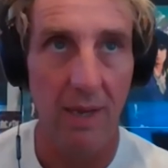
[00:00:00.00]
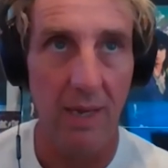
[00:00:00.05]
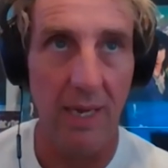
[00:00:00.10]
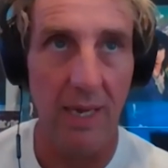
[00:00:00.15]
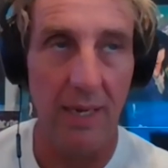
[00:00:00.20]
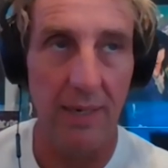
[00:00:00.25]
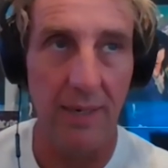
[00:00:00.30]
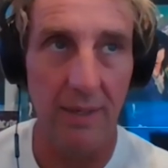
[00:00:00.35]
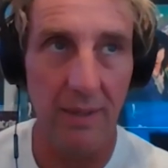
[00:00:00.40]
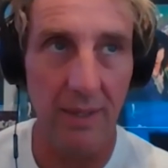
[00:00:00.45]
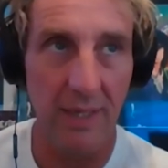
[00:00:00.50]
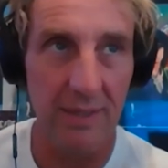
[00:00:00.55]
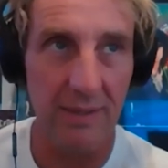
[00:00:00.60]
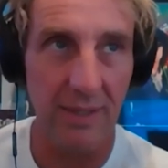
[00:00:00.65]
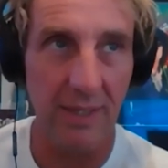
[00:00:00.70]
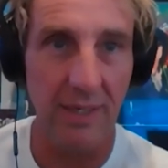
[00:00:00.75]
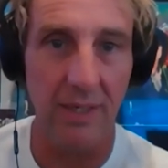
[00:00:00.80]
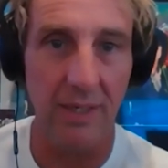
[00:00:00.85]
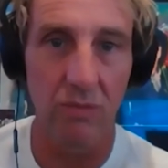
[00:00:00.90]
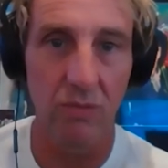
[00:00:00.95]
and unless
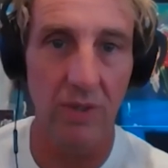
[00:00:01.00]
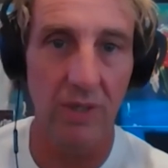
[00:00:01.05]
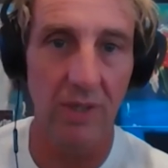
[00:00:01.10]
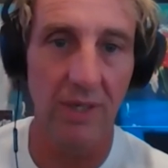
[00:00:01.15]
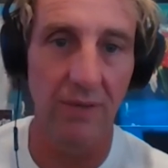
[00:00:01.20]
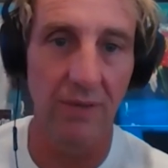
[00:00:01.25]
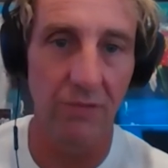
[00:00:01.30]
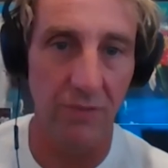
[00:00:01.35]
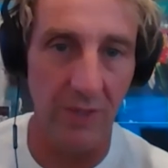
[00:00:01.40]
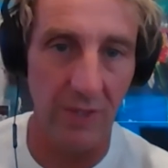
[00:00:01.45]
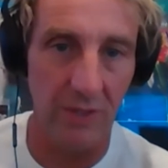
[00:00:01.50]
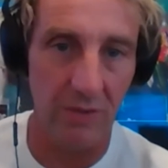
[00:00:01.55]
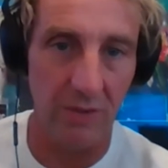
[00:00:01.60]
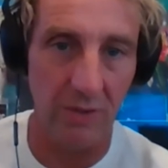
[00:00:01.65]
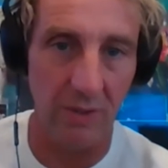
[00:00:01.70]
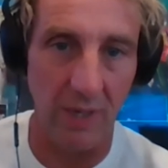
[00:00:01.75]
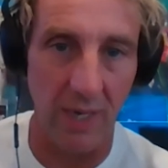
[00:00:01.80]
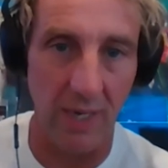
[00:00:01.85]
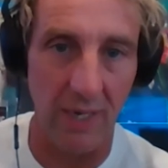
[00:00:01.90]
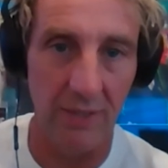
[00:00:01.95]
I could really
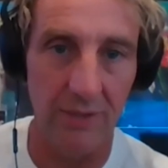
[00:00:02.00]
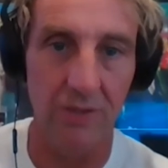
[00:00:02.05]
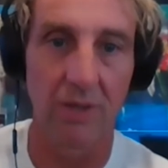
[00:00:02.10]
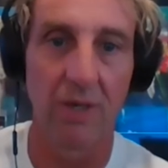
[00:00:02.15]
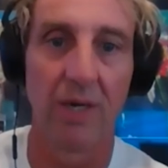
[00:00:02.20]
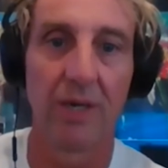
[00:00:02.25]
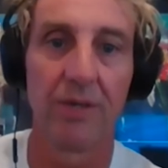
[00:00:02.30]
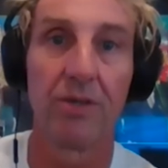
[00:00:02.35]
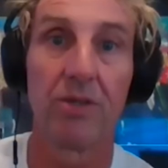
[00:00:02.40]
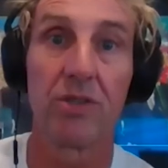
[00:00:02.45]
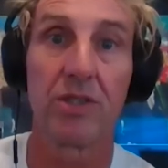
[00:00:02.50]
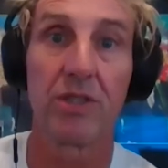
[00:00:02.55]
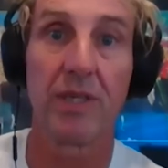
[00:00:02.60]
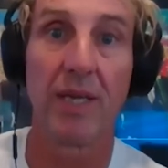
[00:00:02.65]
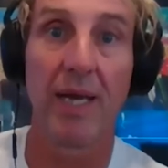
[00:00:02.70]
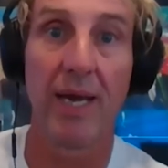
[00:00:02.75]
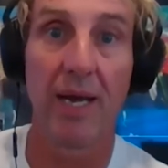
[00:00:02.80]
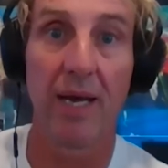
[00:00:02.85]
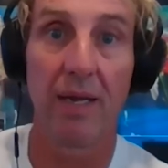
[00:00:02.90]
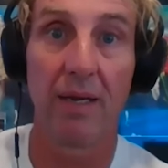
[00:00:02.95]
visualize or
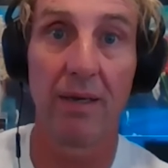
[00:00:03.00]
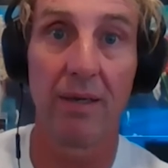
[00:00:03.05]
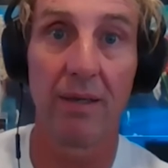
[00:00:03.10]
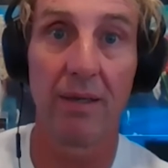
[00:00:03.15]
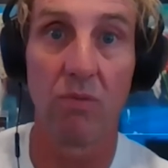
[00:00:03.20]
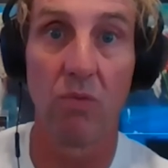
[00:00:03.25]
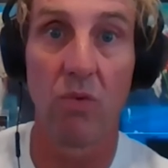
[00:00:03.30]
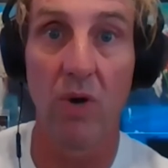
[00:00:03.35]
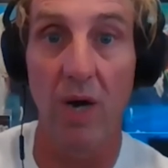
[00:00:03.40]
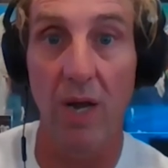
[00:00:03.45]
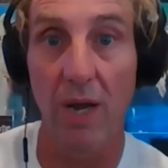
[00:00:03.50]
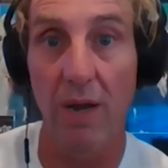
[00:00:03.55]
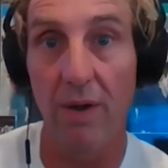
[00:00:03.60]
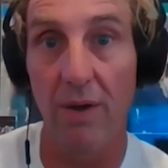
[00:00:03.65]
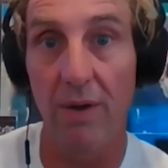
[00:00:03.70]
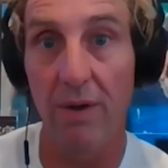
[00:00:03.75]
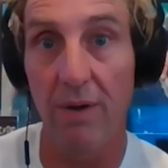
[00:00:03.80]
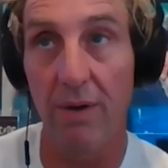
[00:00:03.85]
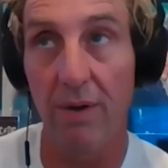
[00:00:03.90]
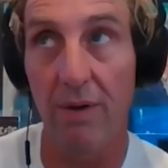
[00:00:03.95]
understand what
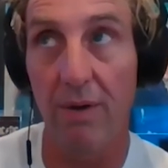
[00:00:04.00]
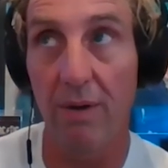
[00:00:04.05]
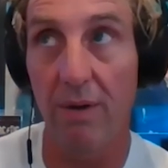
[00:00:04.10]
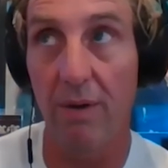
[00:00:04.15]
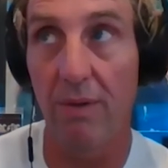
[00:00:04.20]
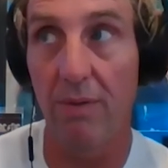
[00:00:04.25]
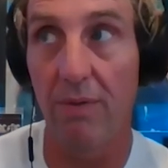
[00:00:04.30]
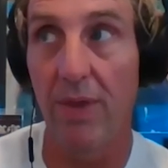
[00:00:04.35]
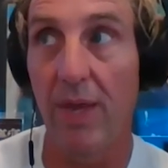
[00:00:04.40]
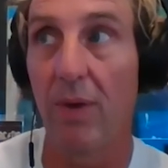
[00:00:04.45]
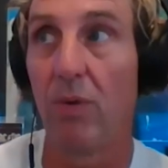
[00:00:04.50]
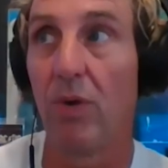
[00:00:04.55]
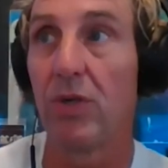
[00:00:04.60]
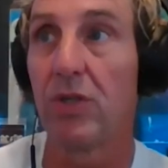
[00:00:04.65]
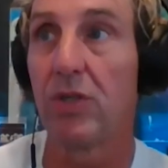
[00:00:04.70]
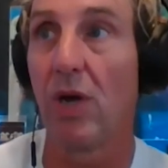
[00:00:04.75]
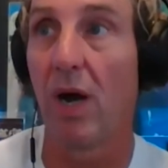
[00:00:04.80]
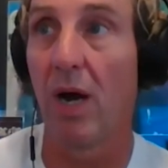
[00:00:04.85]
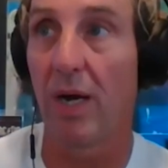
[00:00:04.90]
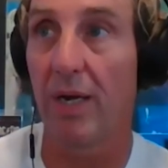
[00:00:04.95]
they were
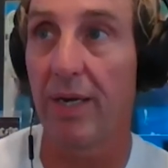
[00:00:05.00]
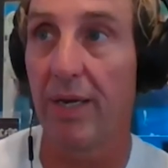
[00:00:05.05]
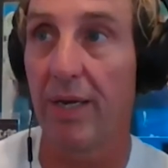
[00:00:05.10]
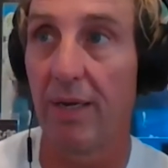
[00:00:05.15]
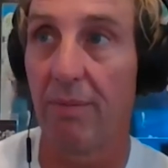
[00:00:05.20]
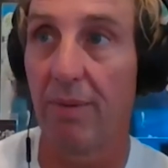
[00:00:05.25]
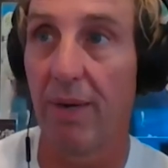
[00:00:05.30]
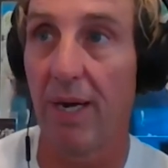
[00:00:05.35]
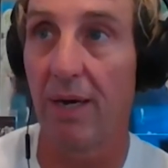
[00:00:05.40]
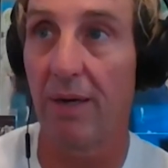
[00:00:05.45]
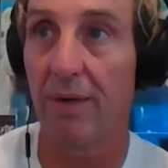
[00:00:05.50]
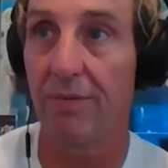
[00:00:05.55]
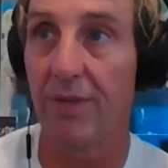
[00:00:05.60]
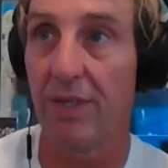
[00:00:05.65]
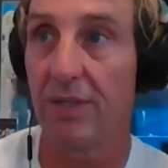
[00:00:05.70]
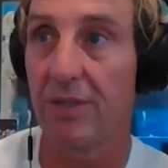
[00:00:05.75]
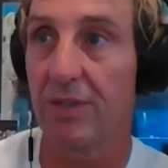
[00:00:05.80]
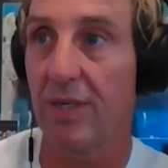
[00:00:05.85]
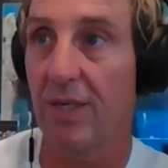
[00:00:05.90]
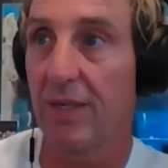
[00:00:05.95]
talking about, if they
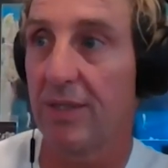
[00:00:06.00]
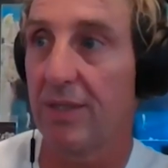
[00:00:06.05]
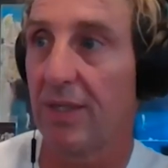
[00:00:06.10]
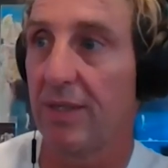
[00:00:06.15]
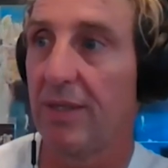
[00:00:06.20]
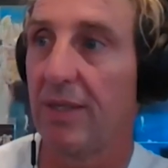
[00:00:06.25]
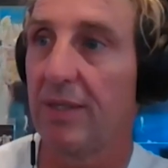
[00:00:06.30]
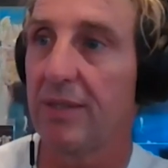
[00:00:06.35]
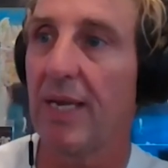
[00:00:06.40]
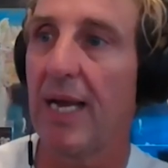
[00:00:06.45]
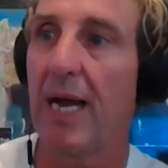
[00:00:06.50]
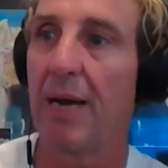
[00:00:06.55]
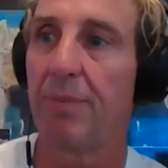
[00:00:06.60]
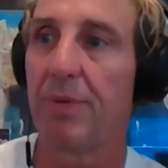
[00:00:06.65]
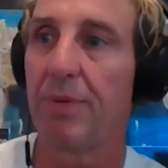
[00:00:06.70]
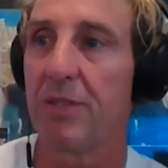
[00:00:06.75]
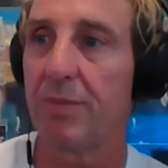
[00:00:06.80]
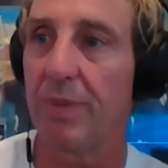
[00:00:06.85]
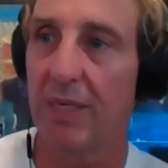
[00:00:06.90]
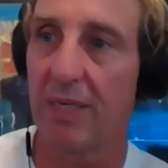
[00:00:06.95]
just kind of said this
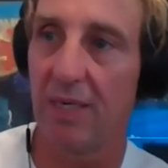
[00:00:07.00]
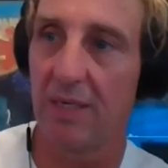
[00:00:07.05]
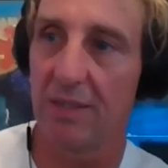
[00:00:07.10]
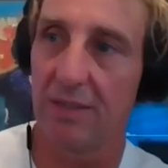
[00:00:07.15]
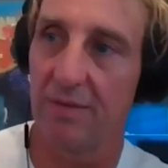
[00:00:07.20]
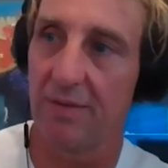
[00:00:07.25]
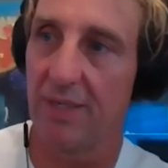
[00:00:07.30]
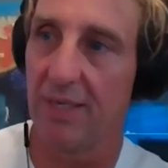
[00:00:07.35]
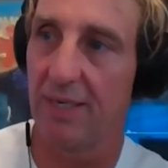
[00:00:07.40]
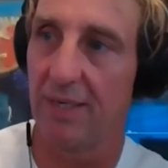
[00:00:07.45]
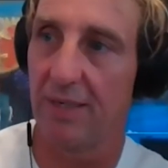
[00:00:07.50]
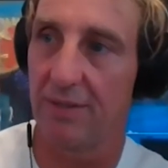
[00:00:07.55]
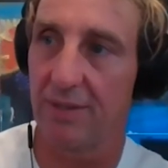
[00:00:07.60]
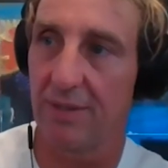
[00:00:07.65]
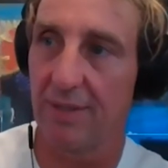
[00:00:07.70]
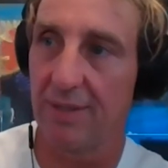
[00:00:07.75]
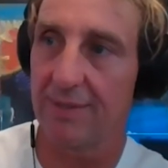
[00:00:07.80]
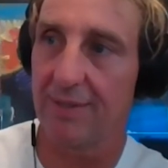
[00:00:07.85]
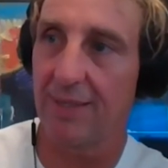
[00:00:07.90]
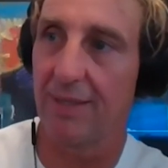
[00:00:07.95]
happens because of this,
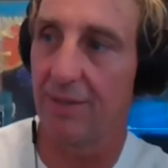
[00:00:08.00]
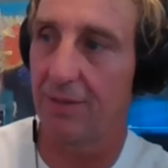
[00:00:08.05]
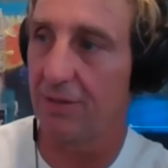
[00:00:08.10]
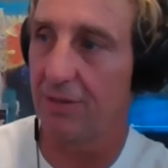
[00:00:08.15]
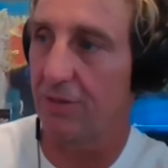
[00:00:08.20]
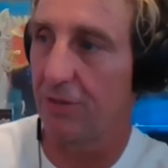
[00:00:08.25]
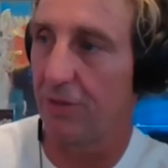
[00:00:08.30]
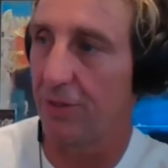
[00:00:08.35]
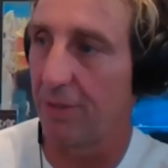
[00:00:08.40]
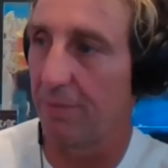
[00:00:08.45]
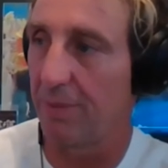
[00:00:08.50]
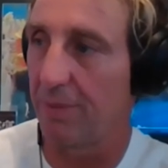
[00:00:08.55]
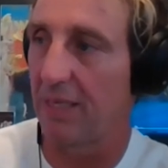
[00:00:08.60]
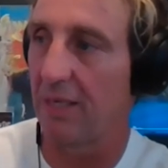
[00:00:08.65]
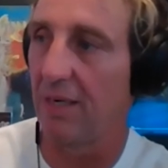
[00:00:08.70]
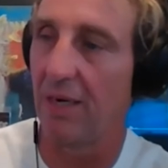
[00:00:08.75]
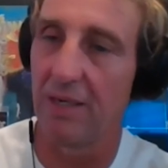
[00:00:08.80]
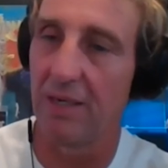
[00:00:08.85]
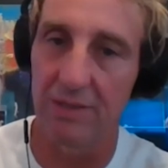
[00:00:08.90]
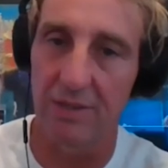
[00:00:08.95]
unless I understood the
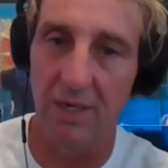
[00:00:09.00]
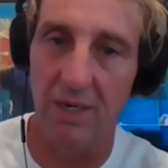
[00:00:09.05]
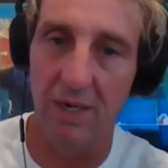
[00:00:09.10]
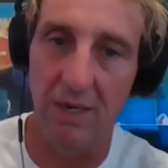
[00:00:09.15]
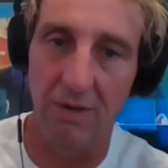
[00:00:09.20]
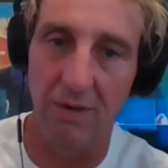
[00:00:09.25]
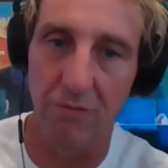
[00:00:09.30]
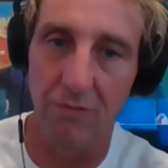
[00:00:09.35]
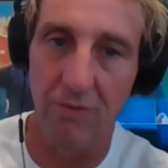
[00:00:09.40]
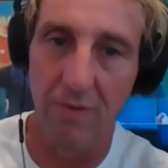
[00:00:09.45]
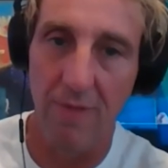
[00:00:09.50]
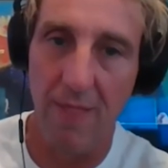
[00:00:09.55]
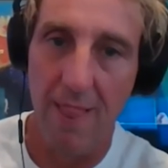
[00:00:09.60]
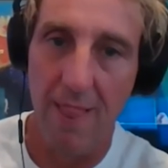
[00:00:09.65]
because of